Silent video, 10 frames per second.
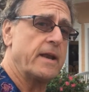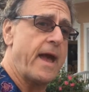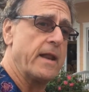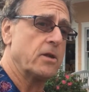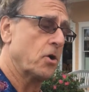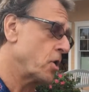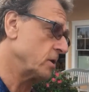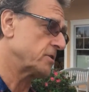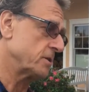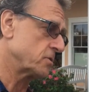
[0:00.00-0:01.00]
in at
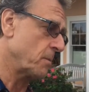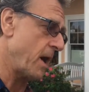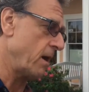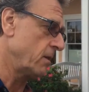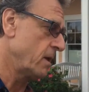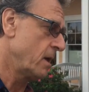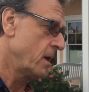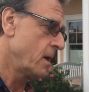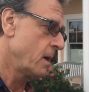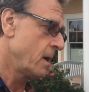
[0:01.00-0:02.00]
Hertz as well. We
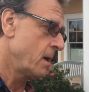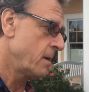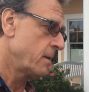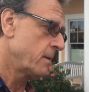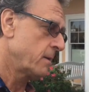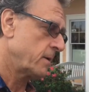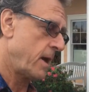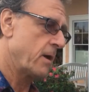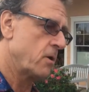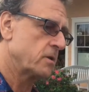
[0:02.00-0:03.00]
do backup.
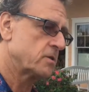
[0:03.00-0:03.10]
Yeah, Hertz.